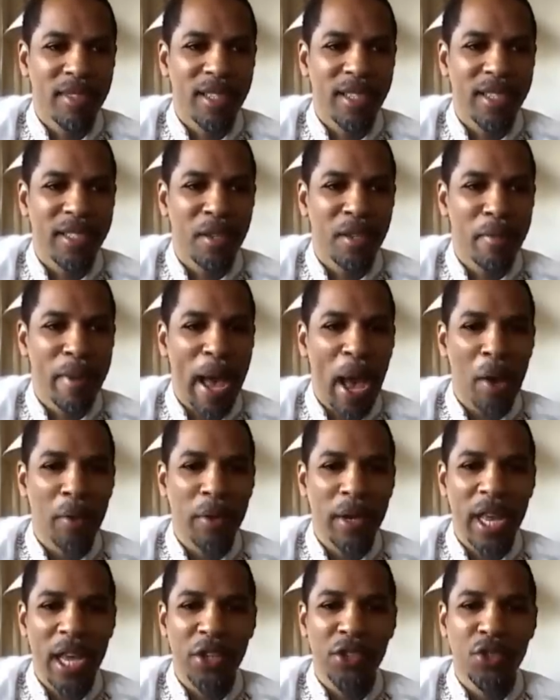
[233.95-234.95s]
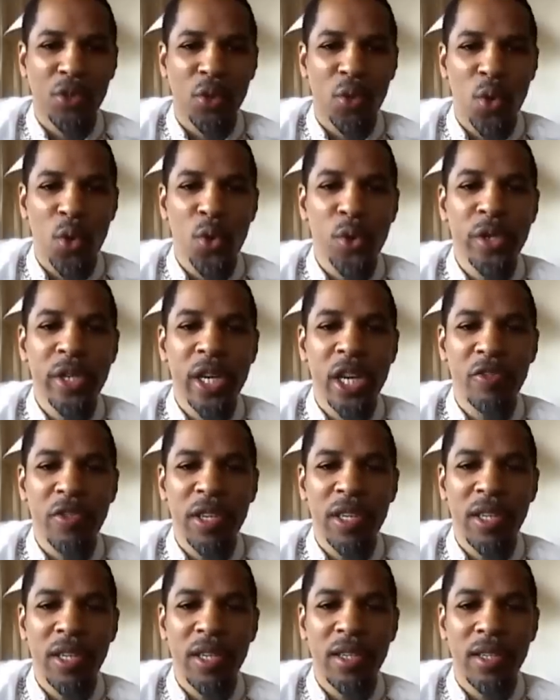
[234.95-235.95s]
is about
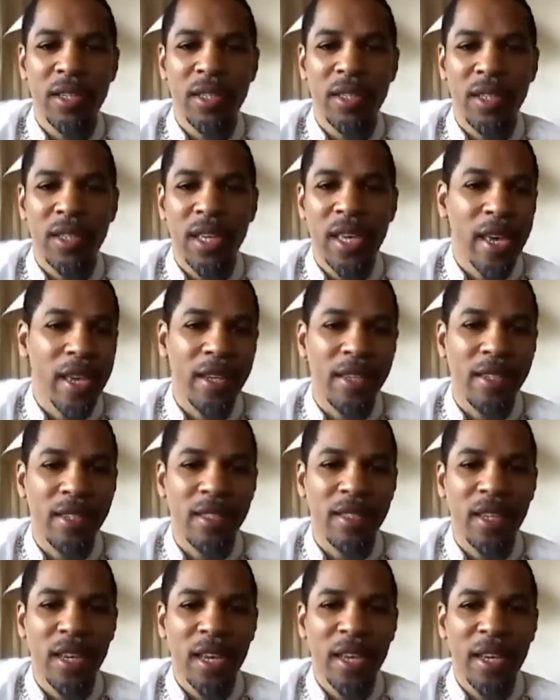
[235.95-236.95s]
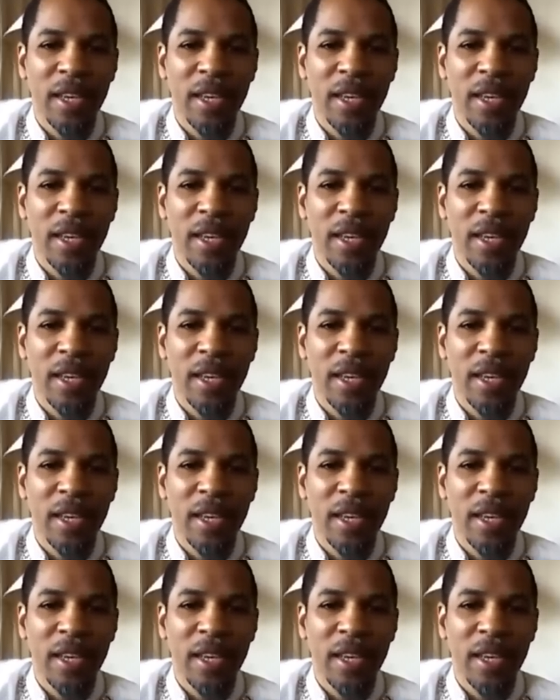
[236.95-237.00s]
extraordinary kids